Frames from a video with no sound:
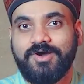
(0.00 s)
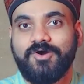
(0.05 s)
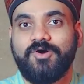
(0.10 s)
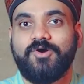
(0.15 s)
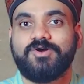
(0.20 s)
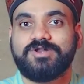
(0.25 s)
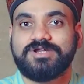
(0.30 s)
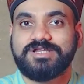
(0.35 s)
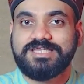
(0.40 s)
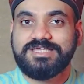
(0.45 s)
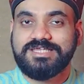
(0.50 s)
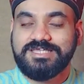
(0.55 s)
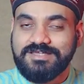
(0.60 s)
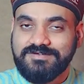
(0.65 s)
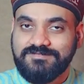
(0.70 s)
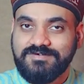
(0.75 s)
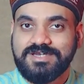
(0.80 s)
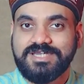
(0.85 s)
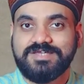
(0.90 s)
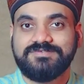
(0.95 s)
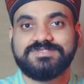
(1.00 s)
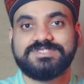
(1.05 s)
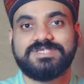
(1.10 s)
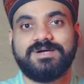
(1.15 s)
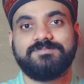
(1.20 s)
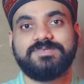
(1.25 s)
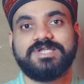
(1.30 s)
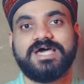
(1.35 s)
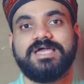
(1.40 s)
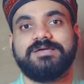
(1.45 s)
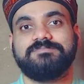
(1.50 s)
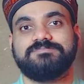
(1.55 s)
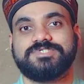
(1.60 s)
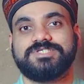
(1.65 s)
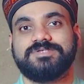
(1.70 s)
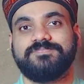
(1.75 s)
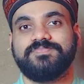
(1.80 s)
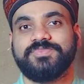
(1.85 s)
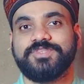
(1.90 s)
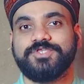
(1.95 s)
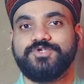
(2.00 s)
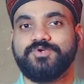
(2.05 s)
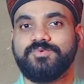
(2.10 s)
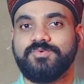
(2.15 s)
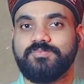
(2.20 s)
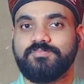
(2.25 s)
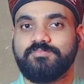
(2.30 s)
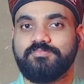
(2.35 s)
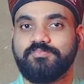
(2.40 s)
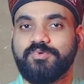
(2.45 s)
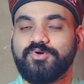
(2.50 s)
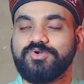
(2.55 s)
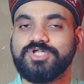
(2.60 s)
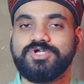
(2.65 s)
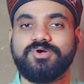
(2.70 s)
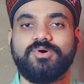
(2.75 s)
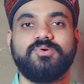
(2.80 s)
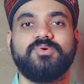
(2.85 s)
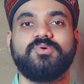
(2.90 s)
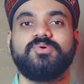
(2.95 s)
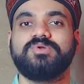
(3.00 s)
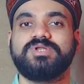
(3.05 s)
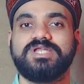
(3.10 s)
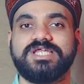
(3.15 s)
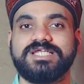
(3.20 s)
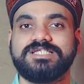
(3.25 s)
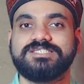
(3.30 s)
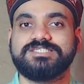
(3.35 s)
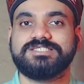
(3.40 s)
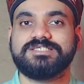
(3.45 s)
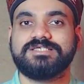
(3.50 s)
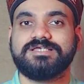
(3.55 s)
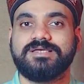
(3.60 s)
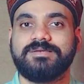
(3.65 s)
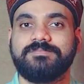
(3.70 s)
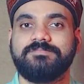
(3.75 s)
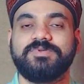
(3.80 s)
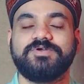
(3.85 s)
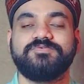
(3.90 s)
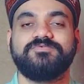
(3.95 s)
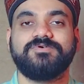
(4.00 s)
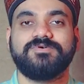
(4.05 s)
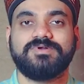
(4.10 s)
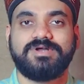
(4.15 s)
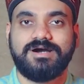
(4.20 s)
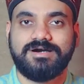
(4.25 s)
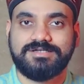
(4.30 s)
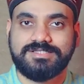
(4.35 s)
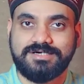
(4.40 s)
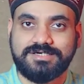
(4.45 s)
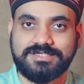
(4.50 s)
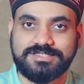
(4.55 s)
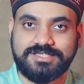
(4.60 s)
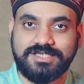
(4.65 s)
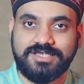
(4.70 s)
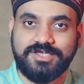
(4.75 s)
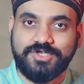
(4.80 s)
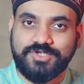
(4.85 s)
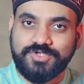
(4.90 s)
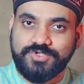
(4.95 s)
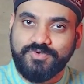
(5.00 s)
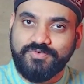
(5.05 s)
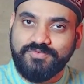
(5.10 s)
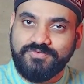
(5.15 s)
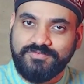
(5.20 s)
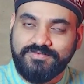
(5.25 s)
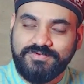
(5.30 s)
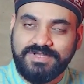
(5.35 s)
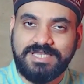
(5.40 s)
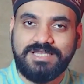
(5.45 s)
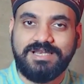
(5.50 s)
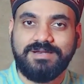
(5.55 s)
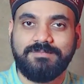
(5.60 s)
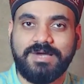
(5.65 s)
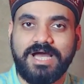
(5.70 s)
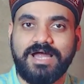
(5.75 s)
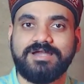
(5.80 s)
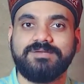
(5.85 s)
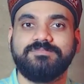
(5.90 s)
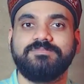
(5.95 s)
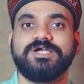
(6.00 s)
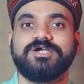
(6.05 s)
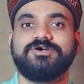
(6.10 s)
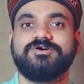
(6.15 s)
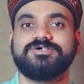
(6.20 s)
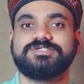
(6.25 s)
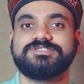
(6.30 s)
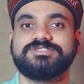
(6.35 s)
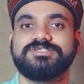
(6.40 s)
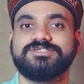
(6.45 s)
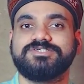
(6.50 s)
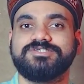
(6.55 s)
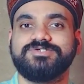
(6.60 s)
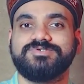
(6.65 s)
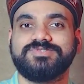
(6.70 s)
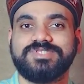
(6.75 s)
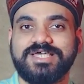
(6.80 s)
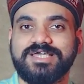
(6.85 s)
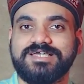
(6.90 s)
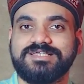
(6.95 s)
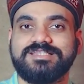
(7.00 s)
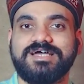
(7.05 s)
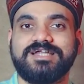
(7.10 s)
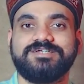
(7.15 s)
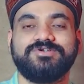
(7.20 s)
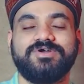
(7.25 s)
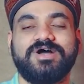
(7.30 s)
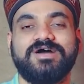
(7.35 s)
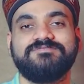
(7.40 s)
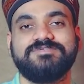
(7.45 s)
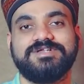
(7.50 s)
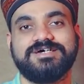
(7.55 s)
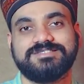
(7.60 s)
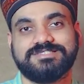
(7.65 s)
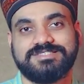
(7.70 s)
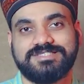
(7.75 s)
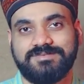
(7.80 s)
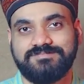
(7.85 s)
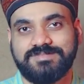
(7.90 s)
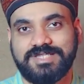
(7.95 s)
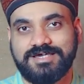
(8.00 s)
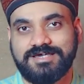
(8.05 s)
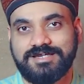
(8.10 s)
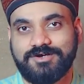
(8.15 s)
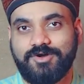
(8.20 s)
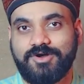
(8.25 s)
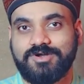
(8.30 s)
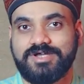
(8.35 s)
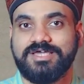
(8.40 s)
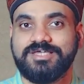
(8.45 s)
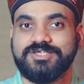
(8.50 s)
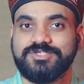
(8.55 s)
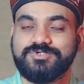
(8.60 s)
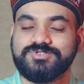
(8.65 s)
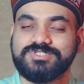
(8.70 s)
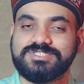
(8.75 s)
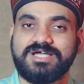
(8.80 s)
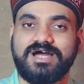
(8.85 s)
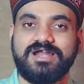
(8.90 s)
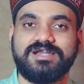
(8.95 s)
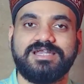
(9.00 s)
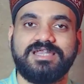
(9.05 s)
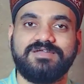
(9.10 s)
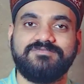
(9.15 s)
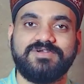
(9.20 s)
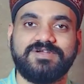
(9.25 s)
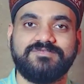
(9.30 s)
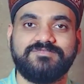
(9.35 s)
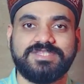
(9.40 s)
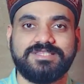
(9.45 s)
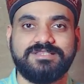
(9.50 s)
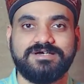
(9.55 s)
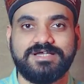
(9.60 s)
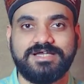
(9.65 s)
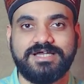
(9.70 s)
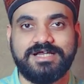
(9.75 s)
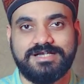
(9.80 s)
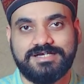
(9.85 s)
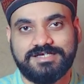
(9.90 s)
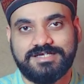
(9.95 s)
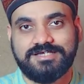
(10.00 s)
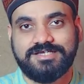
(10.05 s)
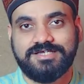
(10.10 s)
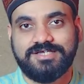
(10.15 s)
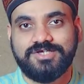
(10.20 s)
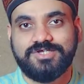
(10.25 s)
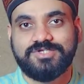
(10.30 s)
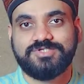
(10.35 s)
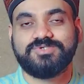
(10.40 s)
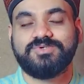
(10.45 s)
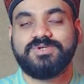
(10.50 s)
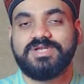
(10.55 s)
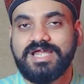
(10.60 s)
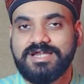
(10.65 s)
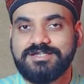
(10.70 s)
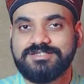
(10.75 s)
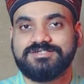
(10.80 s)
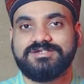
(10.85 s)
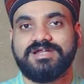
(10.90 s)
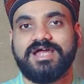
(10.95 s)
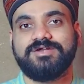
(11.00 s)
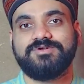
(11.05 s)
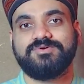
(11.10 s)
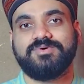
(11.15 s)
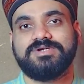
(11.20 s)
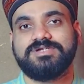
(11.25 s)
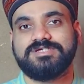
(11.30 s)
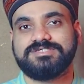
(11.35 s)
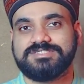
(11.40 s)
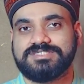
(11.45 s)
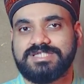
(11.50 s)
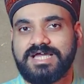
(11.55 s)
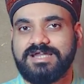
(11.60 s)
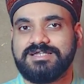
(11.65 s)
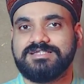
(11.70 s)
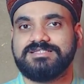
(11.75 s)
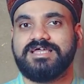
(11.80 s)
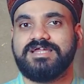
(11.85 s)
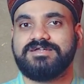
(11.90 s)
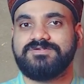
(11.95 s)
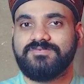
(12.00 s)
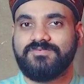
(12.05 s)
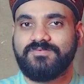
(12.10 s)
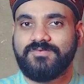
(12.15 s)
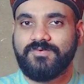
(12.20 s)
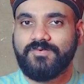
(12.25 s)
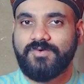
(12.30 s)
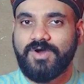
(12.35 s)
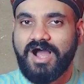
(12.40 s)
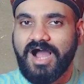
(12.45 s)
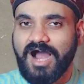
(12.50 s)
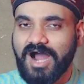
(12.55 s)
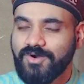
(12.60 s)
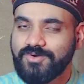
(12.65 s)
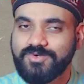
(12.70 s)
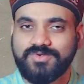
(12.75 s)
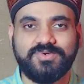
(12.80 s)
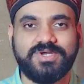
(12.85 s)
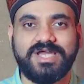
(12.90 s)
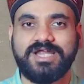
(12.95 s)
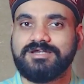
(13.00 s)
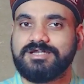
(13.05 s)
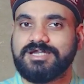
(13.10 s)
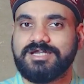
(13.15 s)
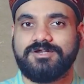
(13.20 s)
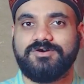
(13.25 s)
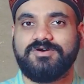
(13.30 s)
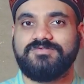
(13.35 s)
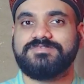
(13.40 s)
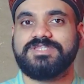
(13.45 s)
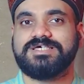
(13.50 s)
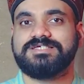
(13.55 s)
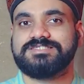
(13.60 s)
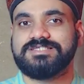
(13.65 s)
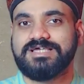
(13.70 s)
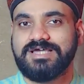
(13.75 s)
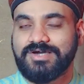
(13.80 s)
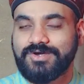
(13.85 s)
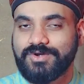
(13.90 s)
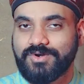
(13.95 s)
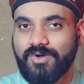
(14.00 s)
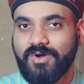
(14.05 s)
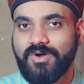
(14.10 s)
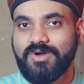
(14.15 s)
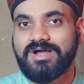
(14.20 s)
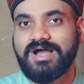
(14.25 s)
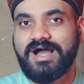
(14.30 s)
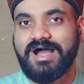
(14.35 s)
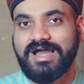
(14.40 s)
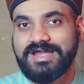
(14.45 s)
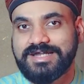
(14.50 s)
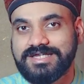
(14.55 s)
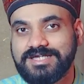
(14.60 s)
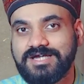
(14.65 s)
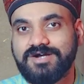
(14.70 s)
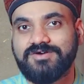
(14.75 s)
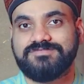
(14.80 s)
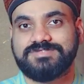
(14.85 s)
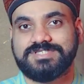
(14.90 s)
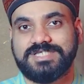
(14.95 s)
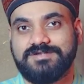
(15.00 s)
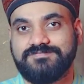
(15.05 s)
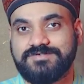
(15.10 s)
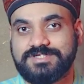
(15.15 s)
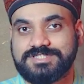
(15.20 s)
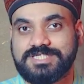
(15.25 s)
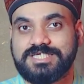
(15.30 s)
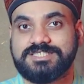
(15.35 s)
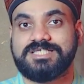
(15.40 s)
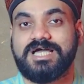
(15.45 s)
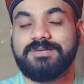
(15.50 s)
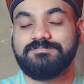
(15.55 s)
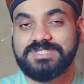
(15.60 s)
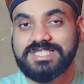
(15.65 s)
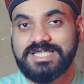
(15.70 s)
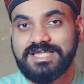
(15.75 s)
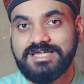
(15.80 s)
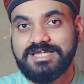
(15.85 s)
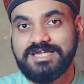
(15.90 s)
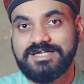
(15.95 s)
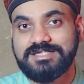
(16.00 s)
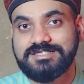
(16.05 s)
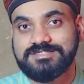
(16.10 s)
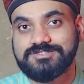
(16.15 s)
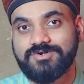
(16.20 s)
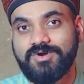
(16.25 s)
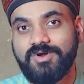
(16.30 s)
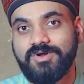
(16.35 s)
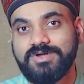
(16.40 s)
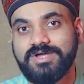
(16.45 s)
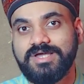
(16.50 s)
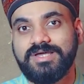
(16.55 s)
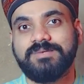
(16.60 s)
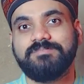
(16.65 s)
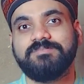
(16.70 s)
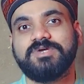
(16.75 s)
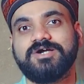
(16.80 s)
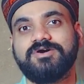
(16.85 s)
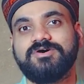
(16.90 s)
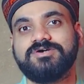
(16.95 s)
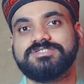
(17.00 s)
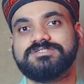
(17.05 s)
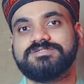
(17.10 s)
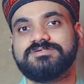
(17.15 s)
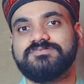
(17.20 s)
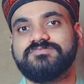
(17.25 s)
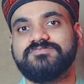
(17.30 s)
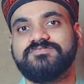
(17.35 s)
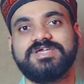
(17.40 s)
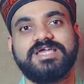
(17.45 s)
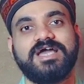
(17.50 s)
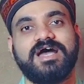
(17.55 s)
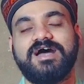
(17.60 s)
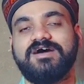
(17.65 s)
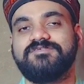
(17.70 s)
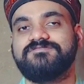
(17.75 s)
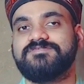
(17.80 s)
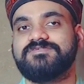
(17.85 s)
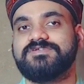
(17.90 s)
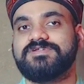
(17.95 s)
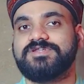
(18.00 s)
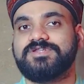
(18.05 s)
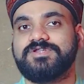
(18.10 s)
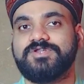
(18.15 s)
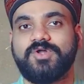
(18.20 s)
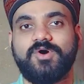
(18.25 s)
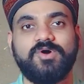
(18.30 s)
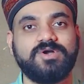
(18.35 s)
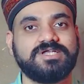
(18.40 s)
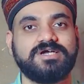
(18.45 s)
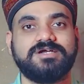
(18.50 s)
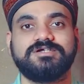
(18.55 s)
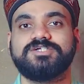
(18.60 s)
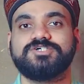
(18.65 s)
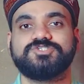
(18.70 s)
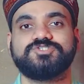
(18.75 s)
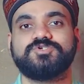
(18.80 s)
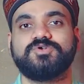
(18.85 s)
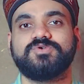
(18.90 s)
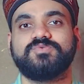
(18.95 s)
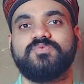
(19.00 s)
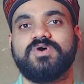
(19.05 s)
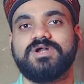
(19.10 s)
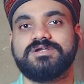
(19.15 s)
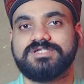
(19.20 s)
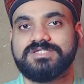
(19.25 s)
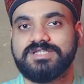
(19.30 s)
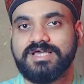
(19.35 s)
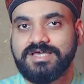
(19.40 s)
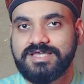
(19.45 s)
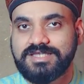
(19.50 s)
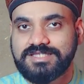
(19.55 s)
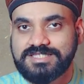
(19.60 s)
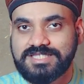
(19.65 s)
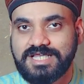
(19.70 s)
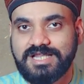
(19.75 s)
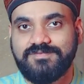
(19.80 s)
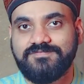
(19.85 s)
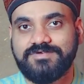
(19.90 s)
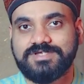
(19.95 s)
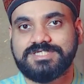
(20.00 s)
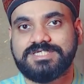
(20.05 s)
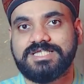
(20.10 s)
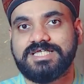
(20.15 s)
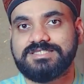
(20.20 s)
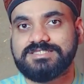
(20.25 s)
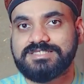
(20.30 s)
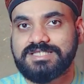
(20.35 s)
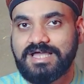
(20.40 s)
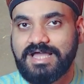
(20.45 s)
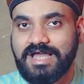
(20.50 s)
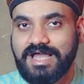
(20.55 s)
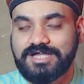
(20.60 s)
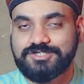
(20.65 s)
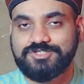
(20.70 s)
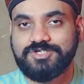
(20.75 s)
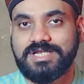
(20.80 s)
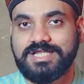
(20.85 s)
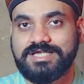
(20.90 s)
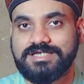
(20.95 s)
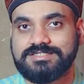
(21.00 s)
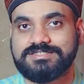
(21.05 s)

Or even if sometimes you put your own needs before others, you feel bad because you think that you have done something wrong. You start living with the guilt. So let's try to understand that how to get rid of this wrong idea of selfishness. I'm saying it is wrong because we have not understood what selfishness actually